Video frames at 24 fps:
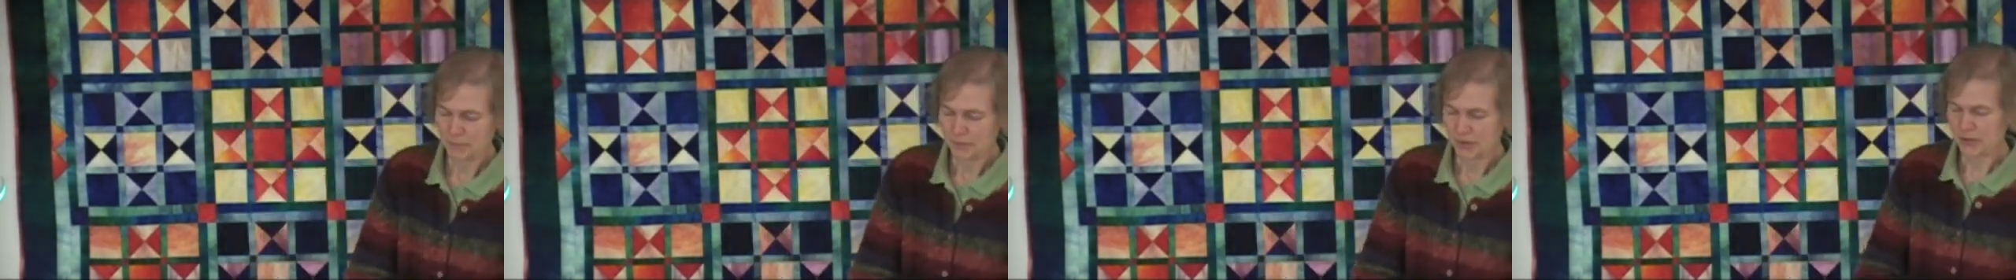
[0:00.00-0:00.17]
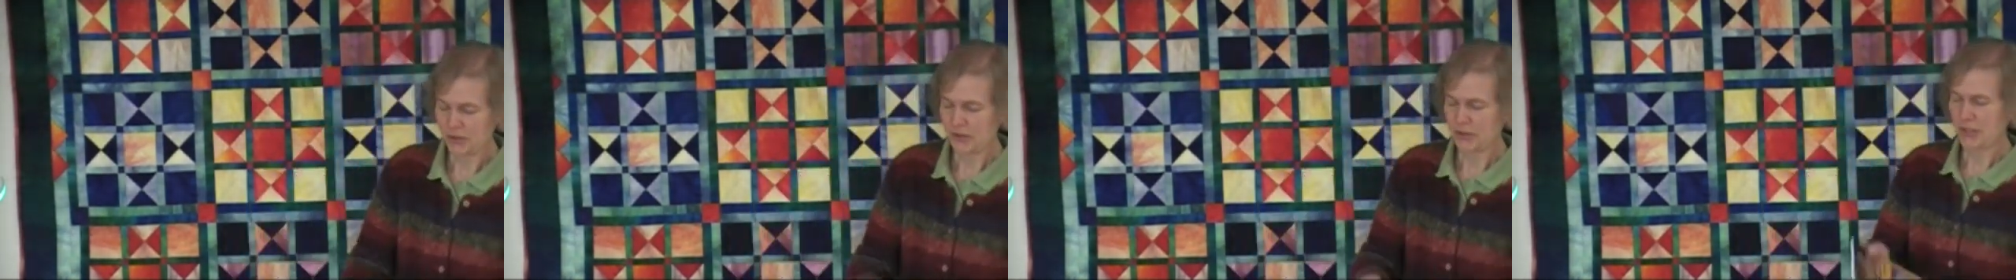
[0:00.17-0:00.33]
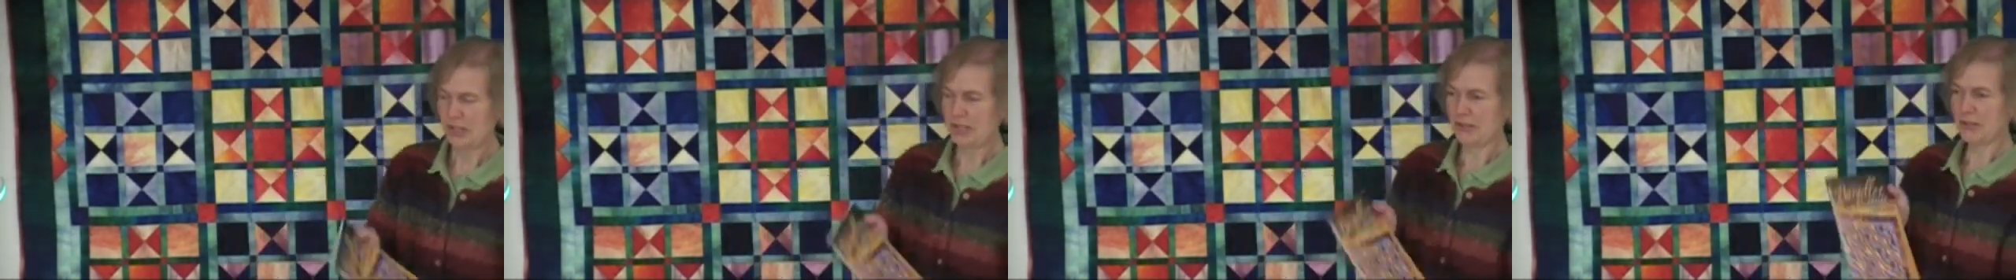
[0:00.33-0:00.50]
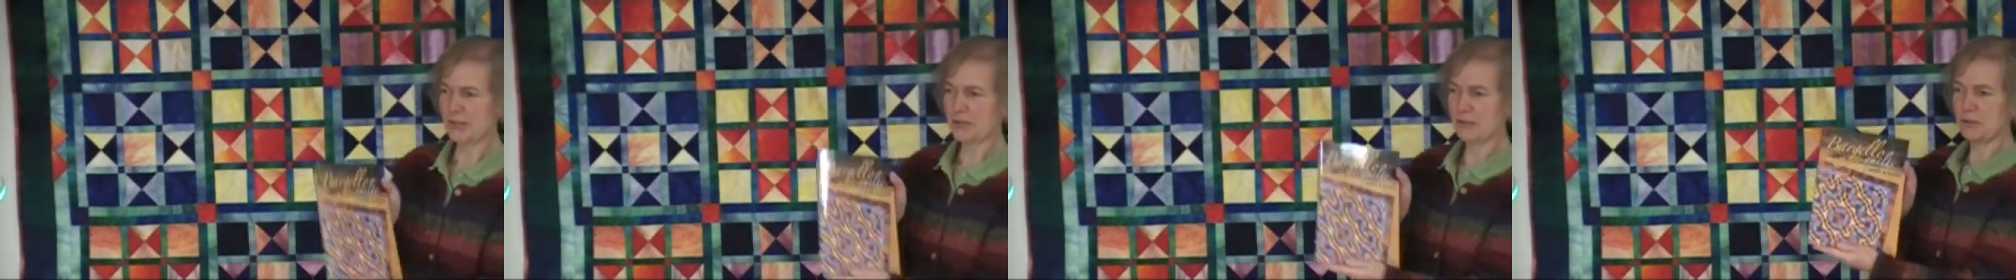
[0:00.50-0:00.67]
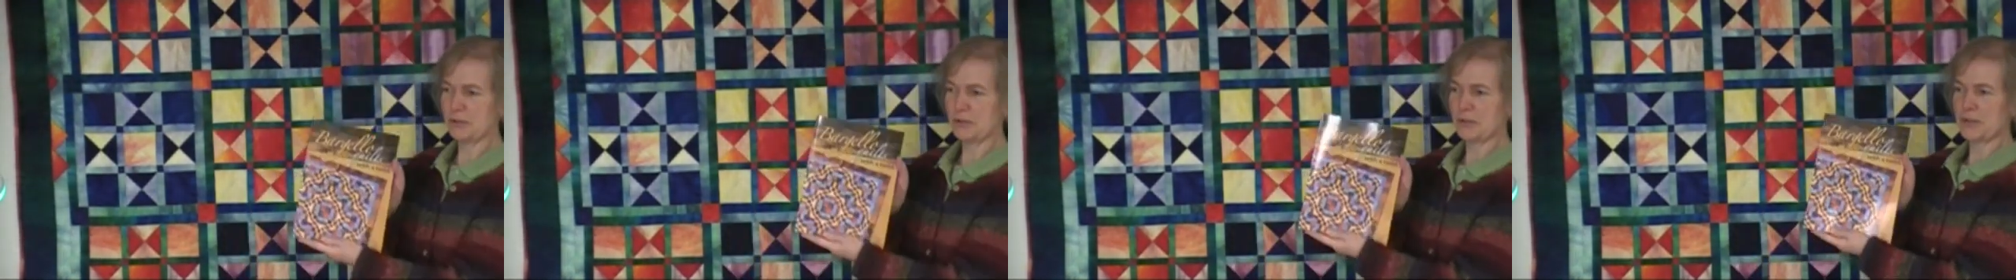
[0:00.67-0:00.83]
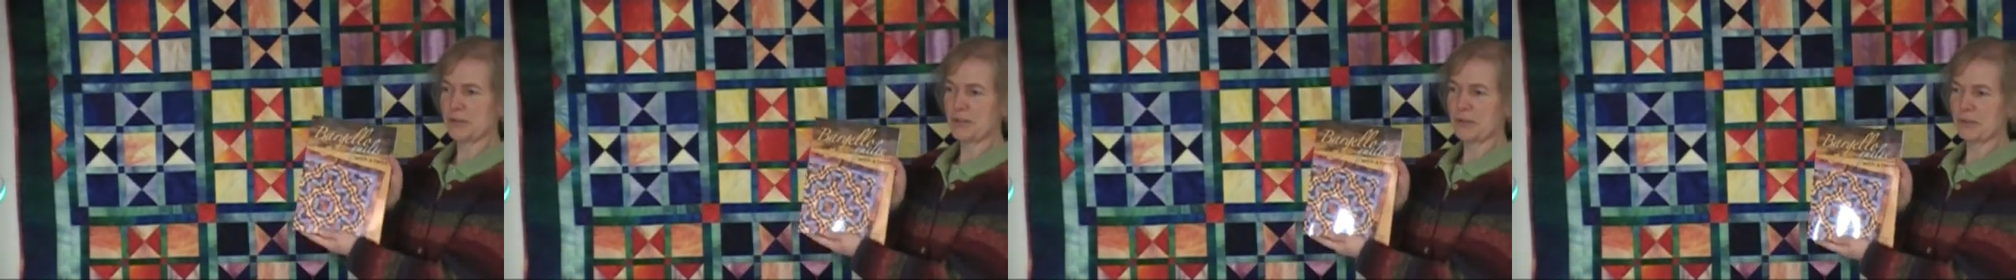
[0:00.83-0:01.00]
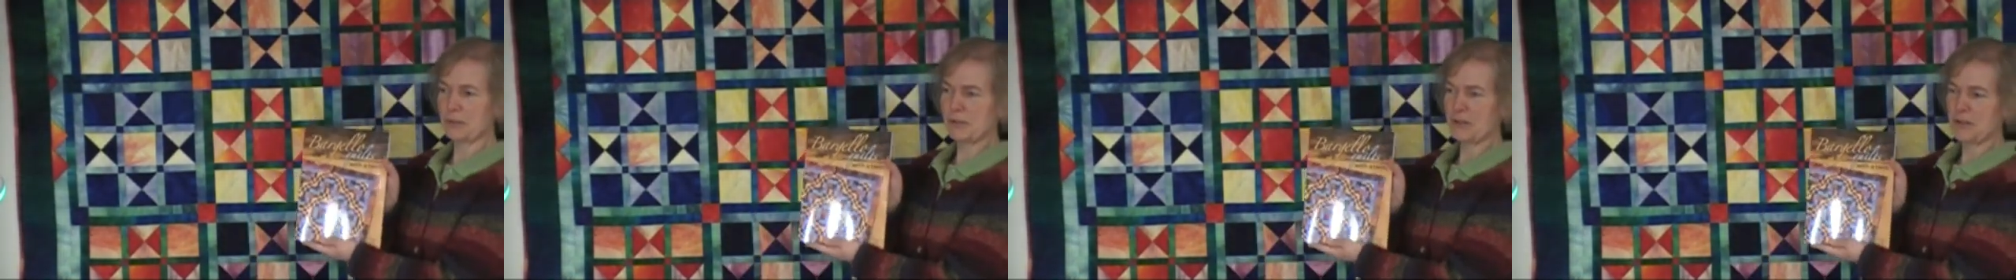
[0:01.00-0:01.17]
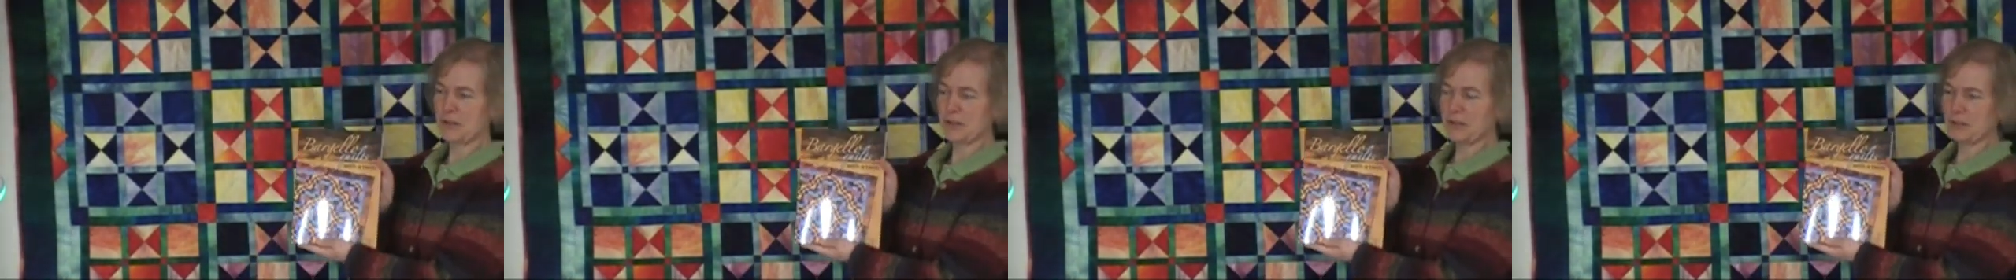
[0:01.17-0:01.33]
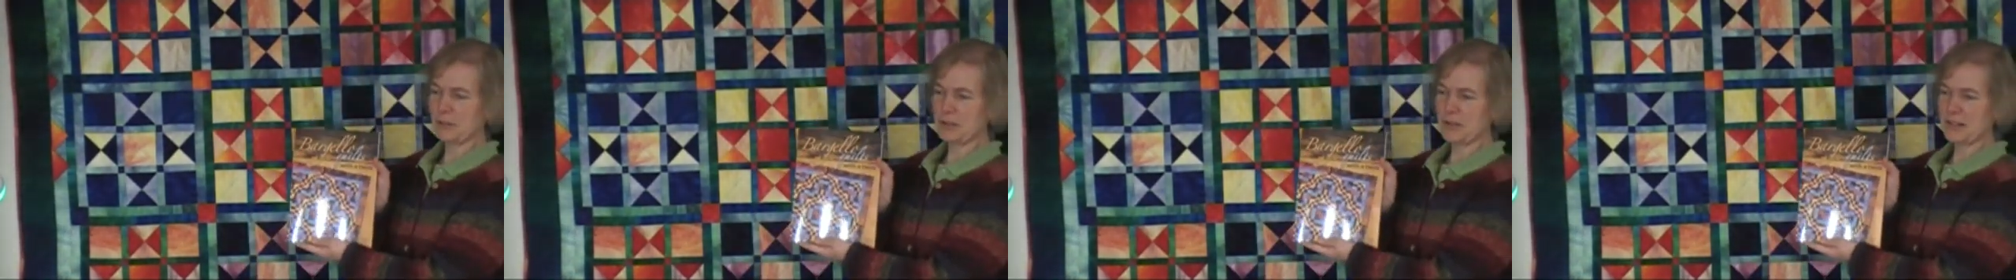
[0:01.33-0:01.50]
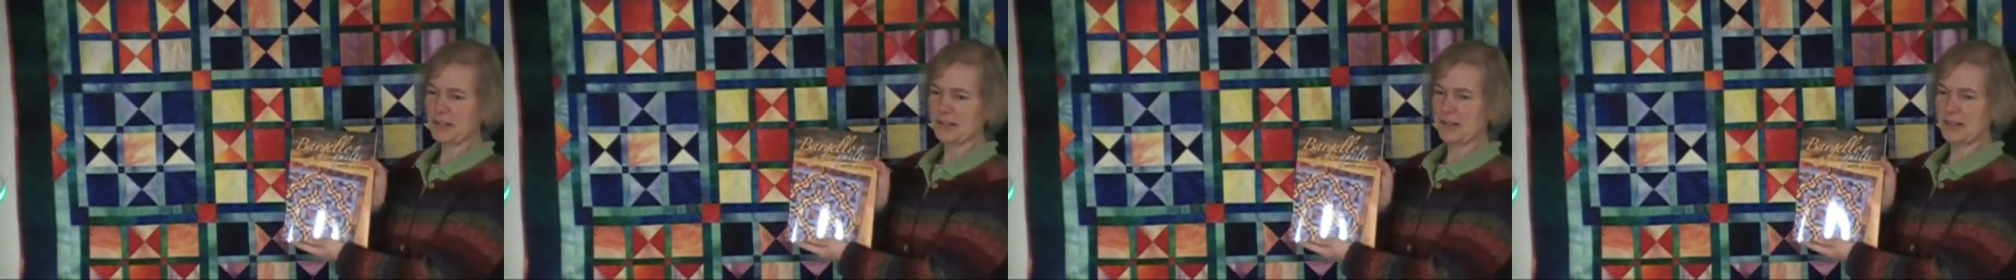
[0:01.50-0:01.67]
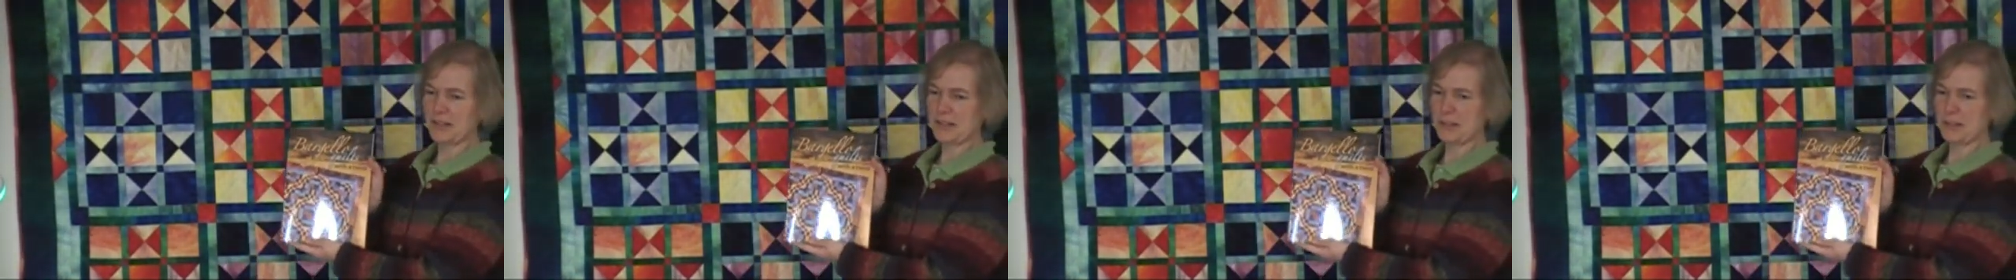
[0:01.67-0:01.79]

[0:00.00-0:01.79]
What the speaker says: Bargello Quilts with a Twist